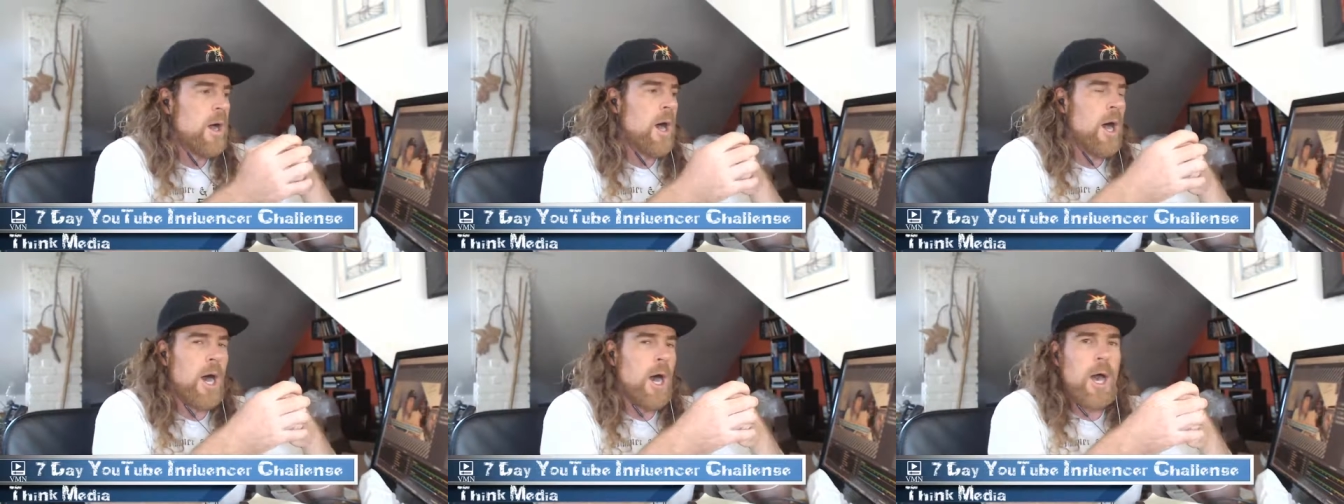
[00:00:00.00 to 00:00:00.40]

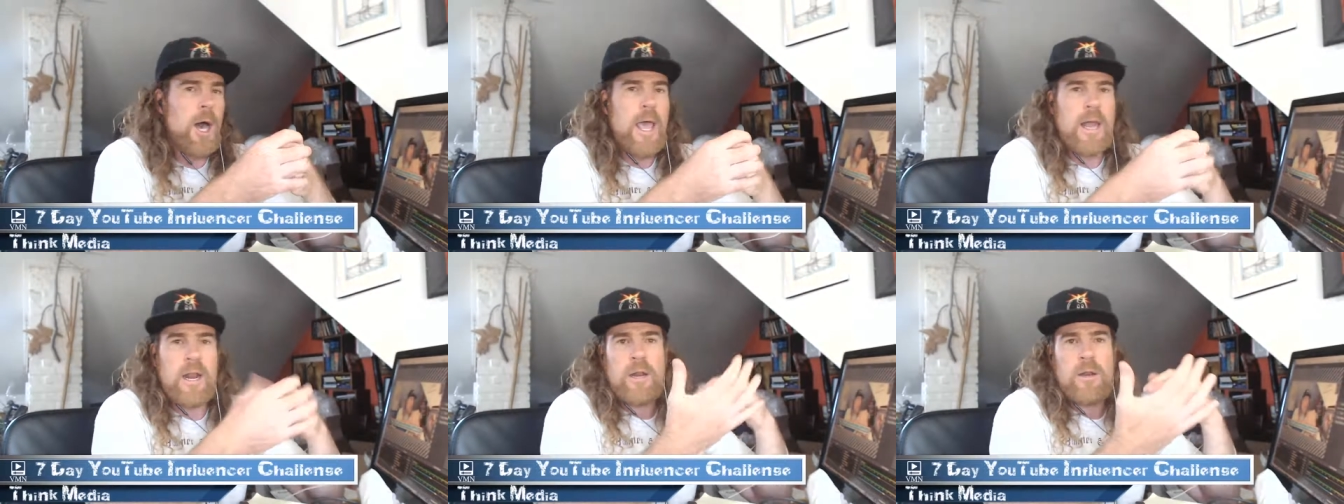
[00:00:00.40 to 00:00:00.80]
Uh,
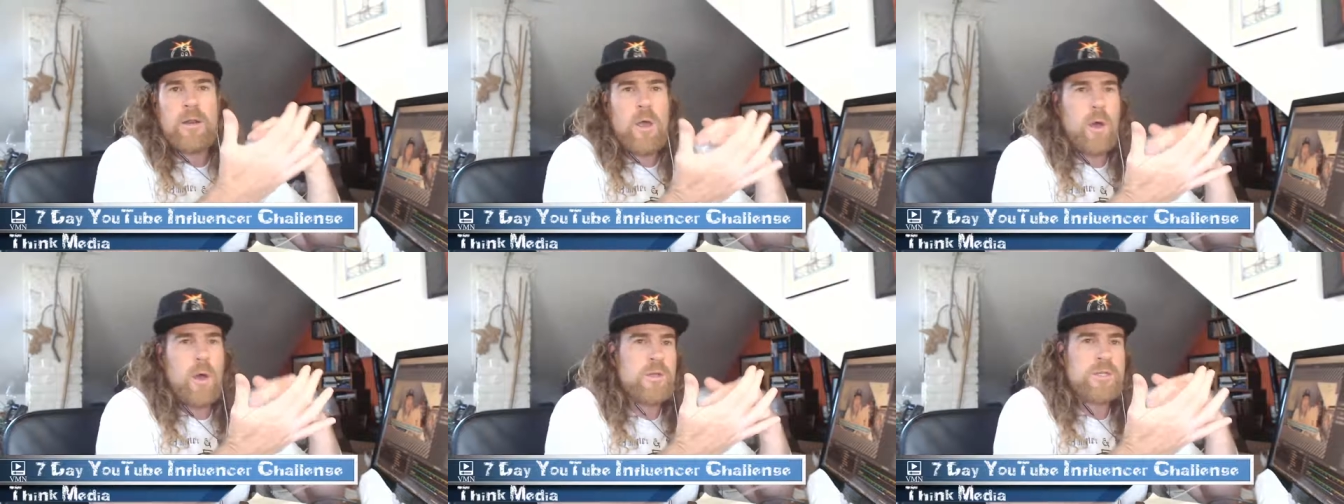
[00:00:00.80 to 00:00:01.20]
and I
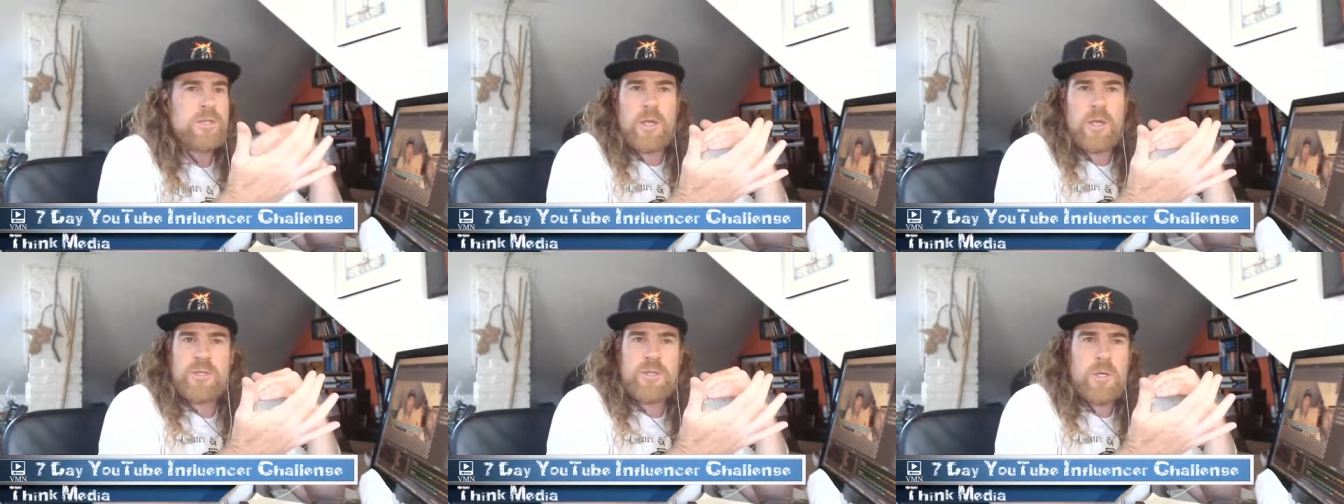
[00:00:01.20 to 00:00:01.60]
know there's
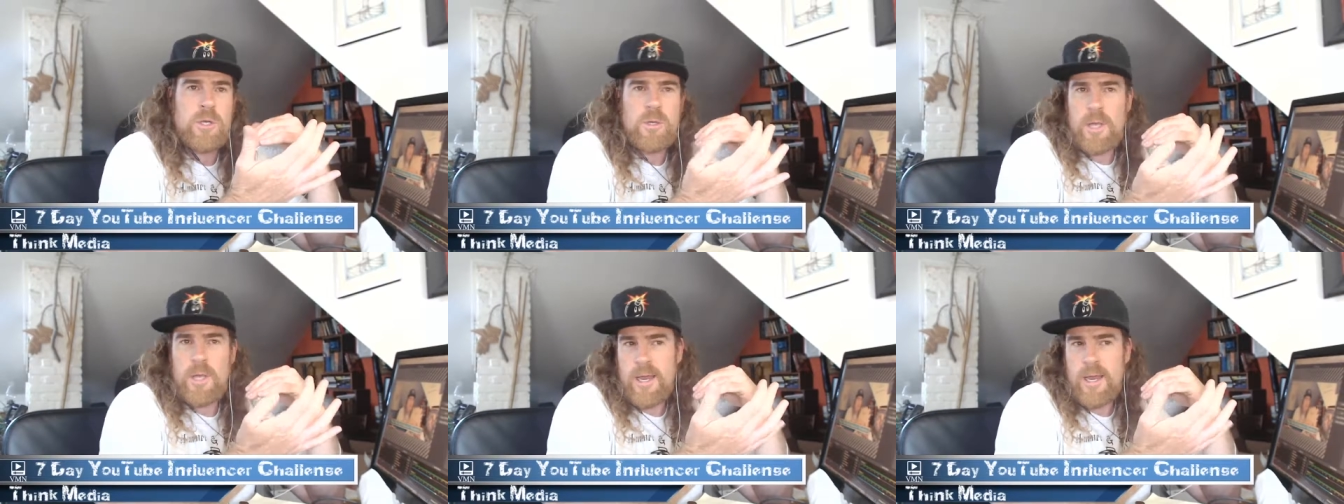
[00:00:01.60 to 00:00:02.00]
also,
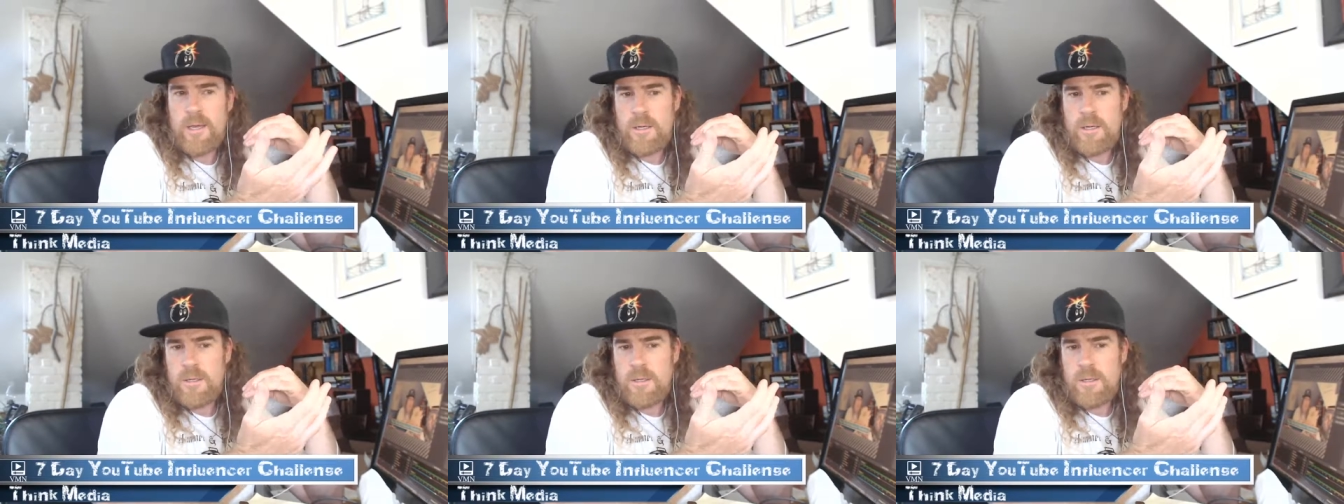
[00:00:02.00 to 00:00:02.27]
like,